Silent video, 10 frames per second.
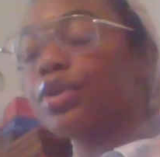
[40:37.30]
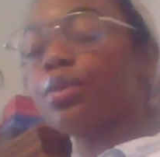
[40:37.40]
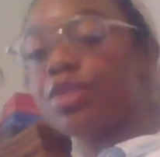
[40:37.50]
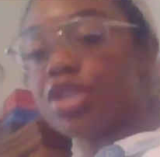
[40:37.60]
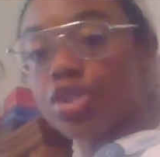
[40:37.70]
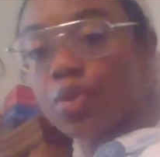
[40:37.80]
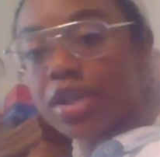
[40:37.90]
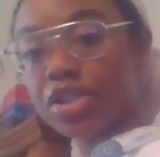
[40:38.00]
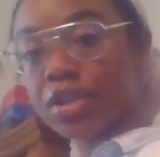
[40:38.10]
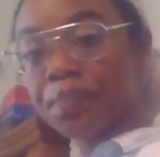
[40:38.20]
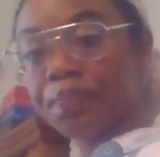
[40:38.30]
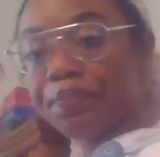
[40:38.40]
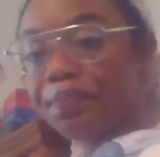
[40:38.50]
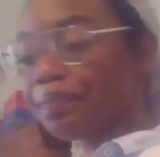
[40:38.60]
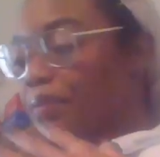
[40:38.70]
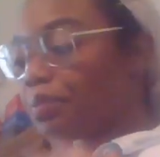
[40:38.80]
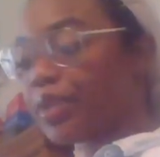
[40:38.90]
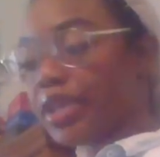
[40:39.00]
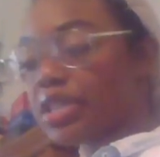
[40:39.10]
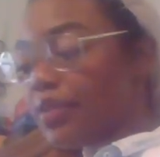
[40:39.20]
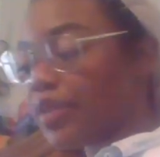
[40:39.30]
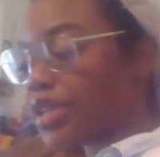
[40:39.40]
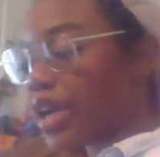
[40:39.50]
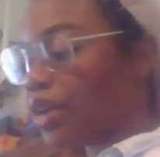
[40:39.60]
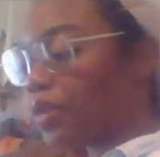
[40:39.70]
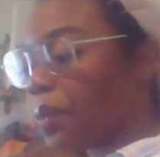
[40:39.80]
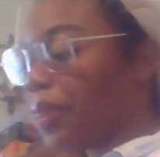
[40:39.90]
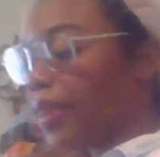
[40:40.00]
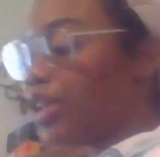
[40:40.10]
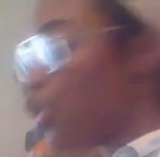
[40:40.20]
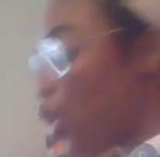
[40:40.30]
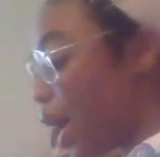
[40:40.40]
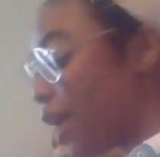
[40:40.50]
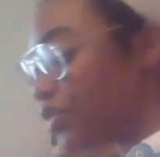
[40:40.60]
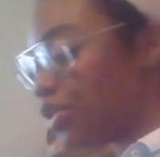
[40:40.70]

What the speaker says: situation, please leave it down. You don't have to,